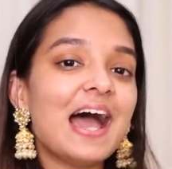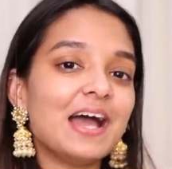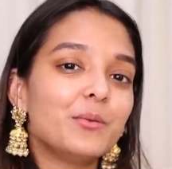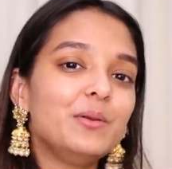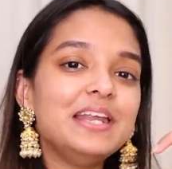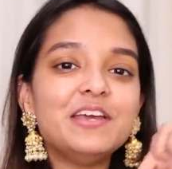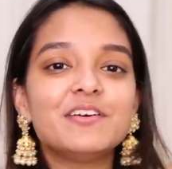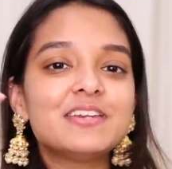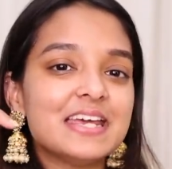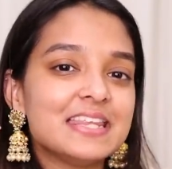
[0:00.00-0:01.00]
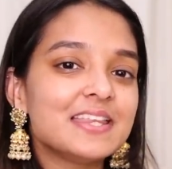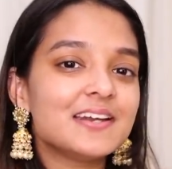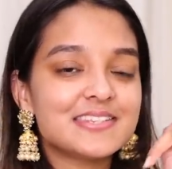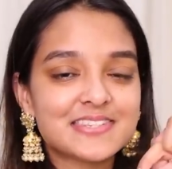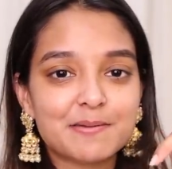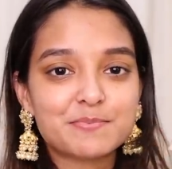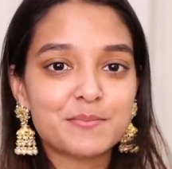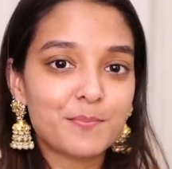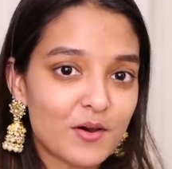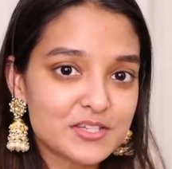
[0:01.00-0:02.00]
I will leave it in the
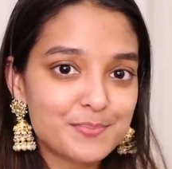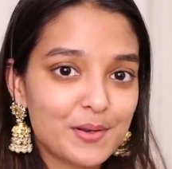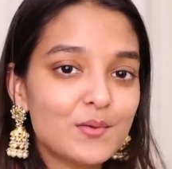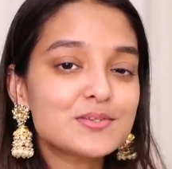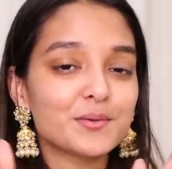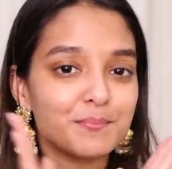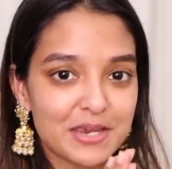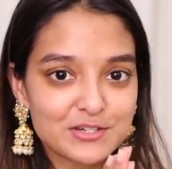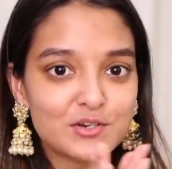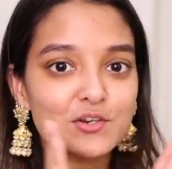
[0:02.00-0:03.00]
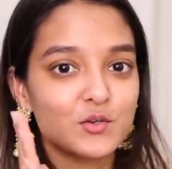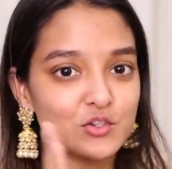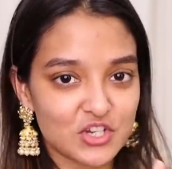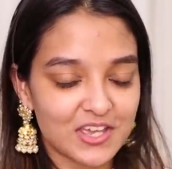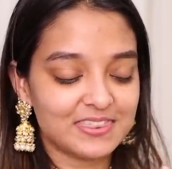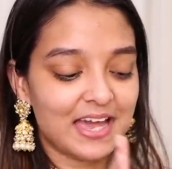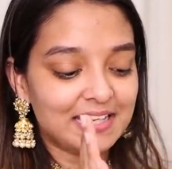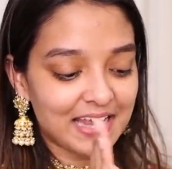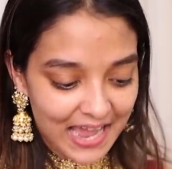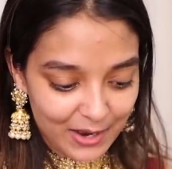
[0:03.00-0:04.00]
description box below, so make sure to check
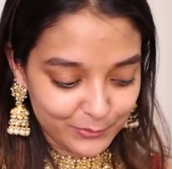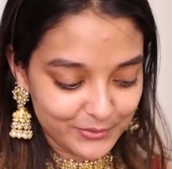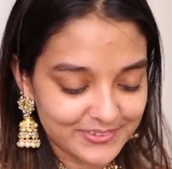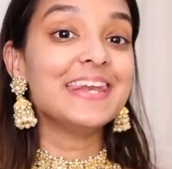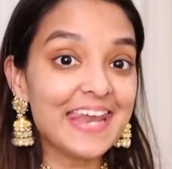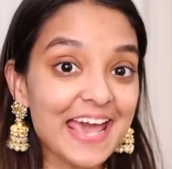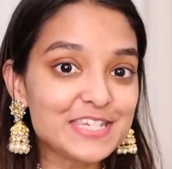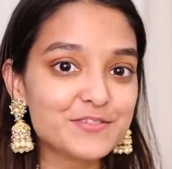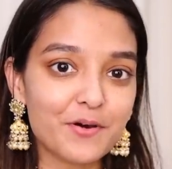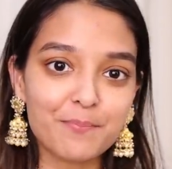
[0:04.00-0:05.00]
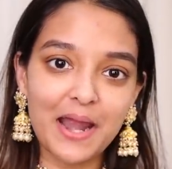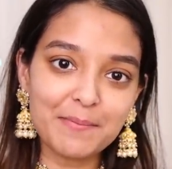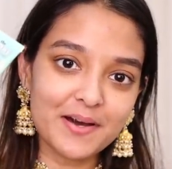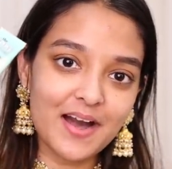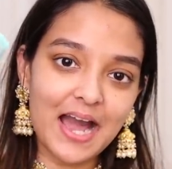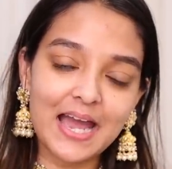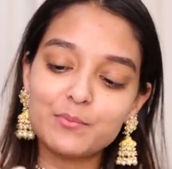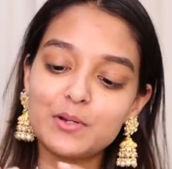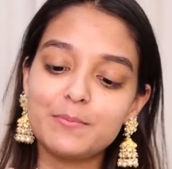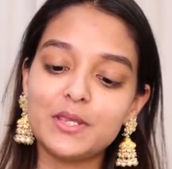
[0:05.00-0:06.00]
that out. Next, for primer, I
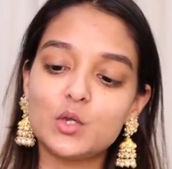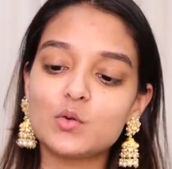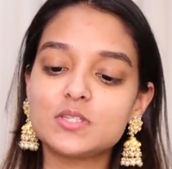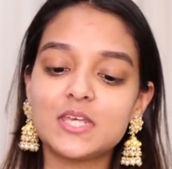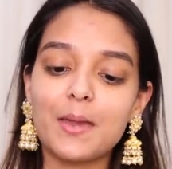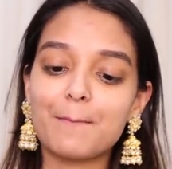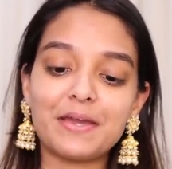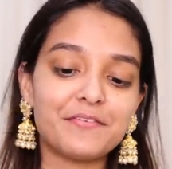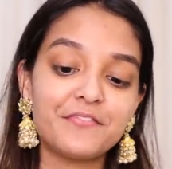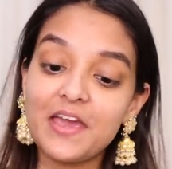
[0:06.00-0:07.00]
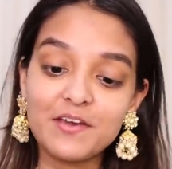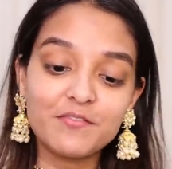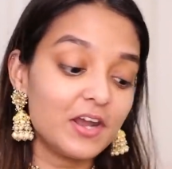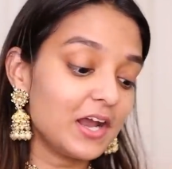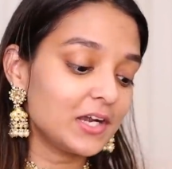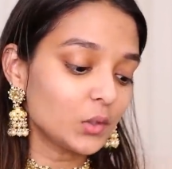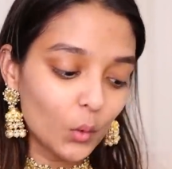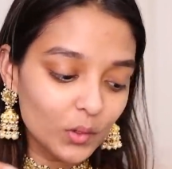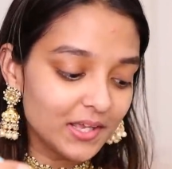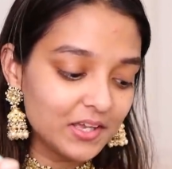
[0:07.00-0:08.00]
will be using my favorite
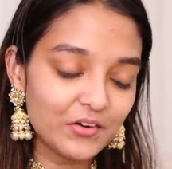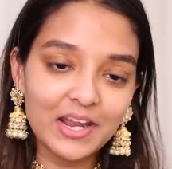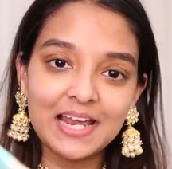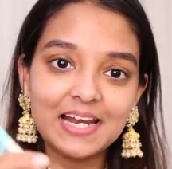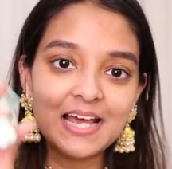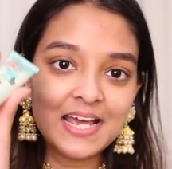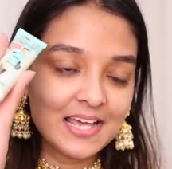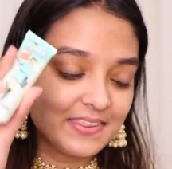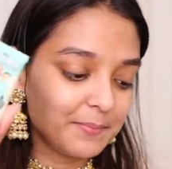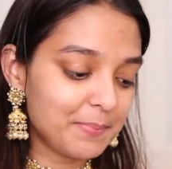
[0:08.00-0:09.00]
holy grail, the